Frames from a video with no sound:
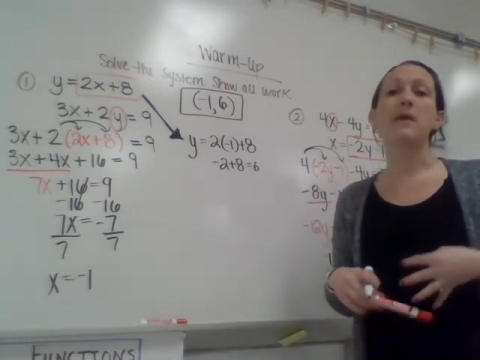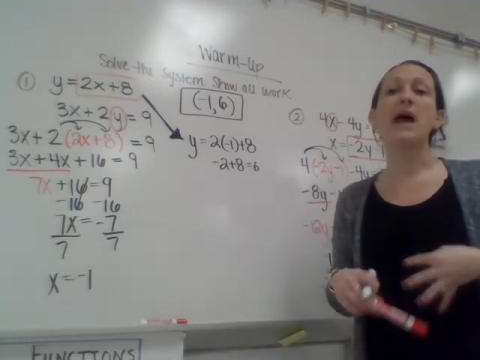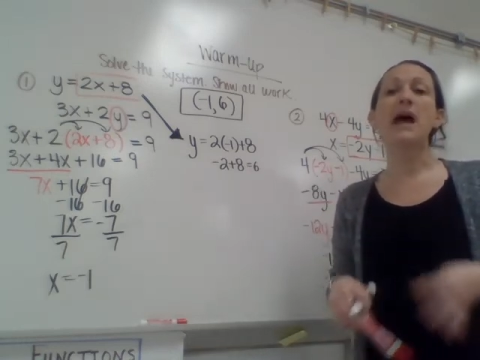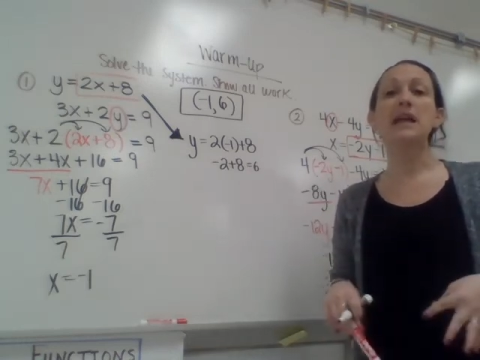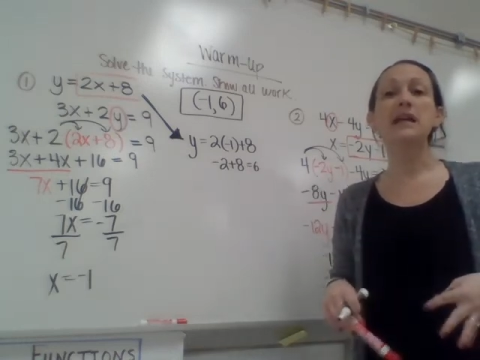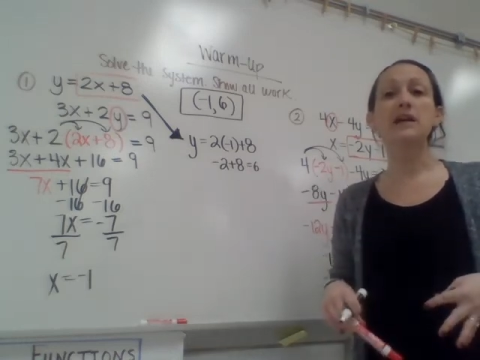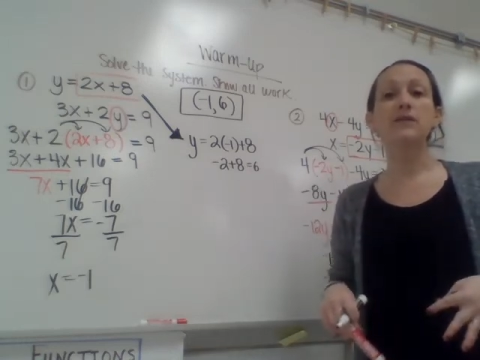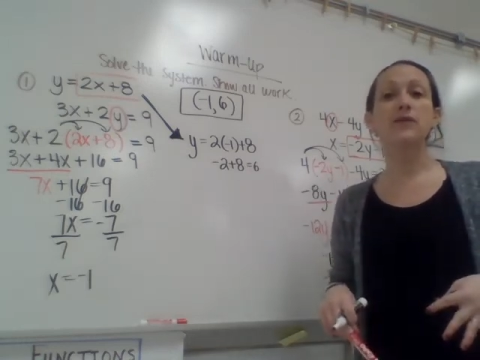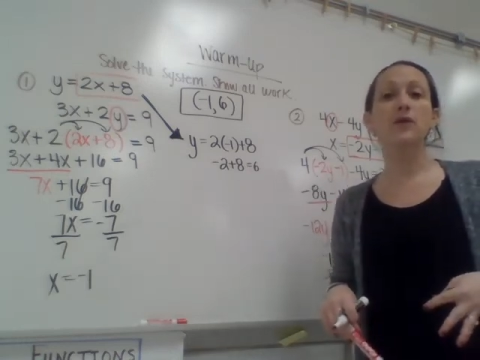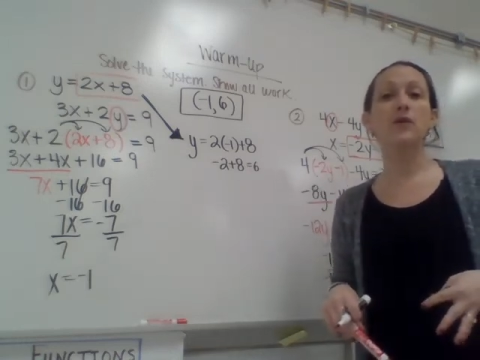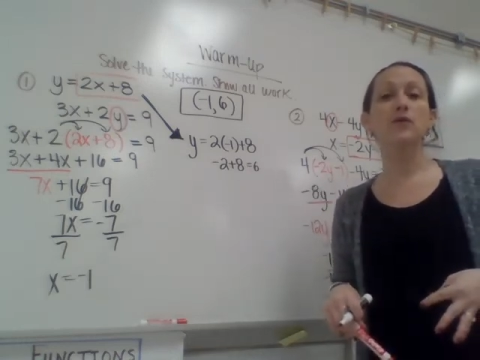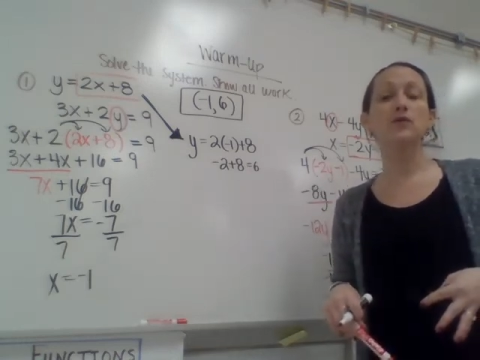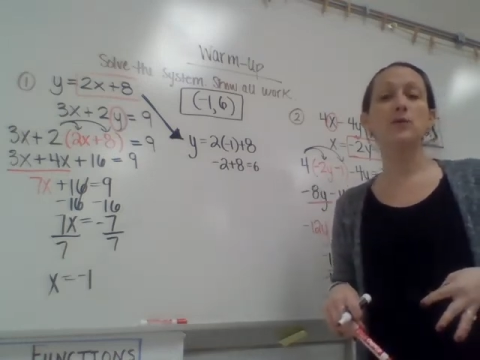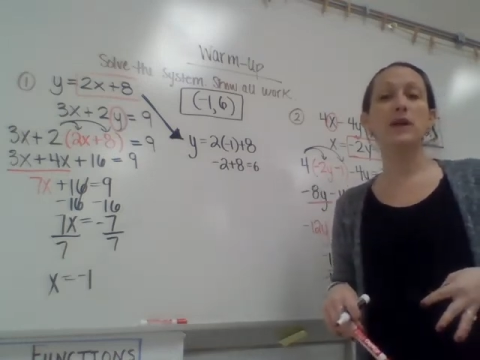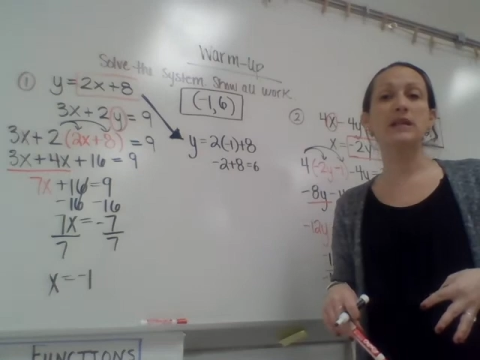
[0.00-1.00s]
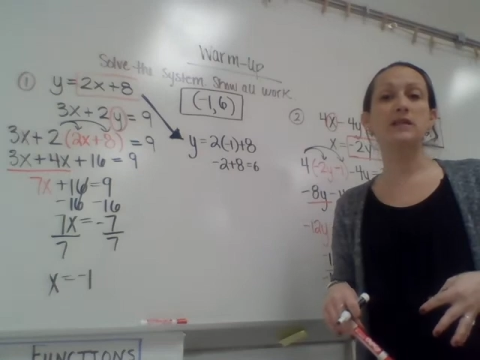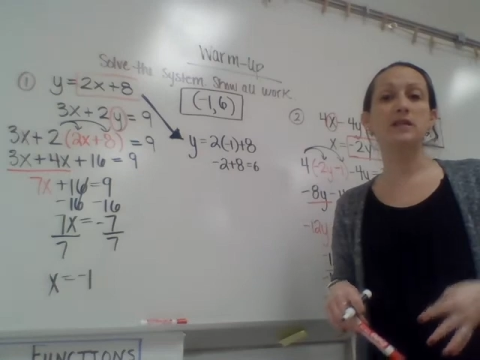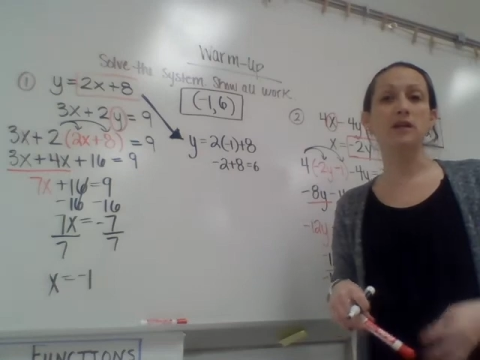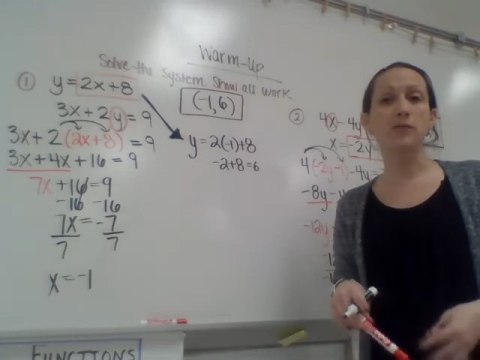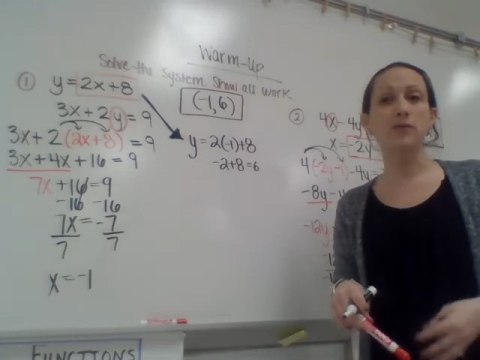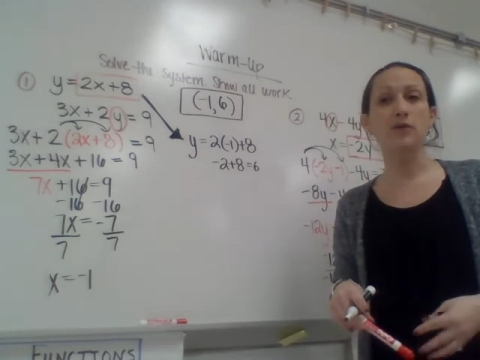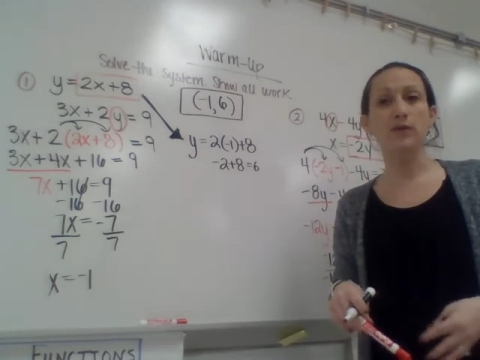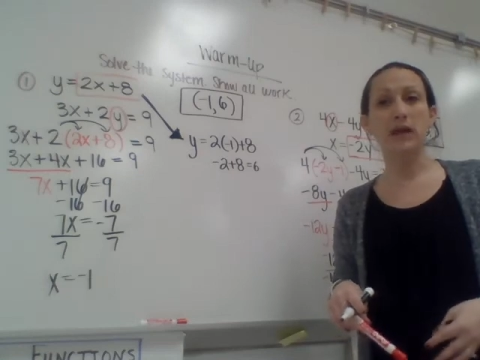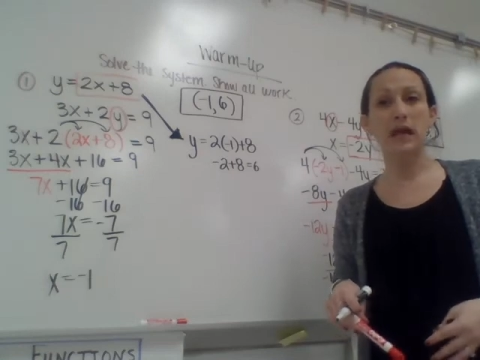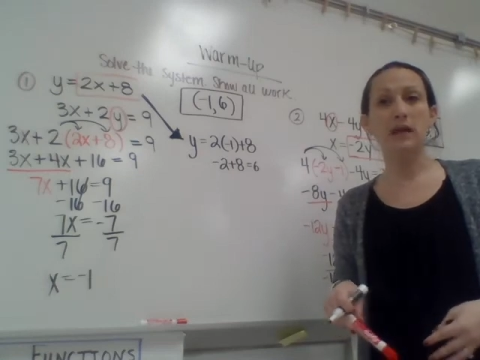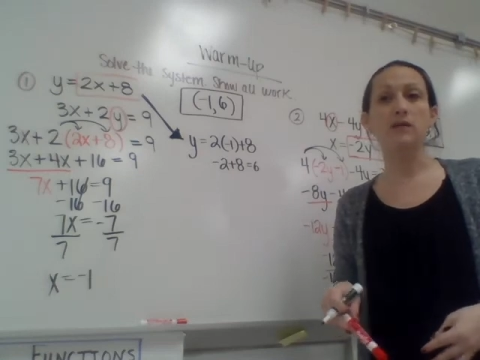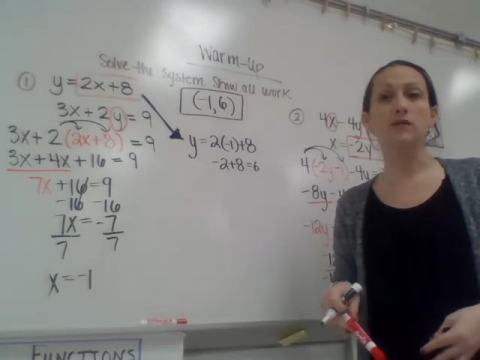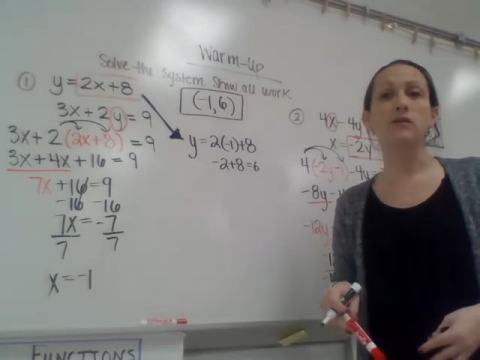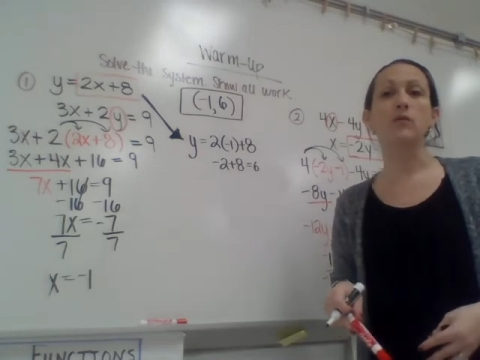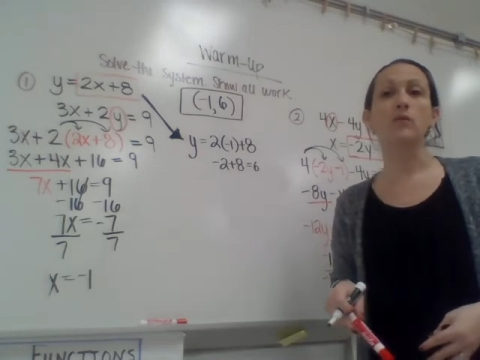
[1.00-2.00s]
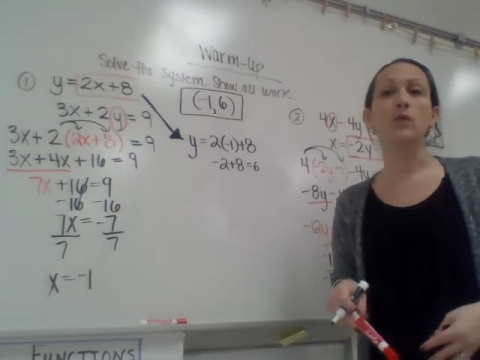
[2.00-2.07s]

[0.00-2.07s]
any of those ways to communicate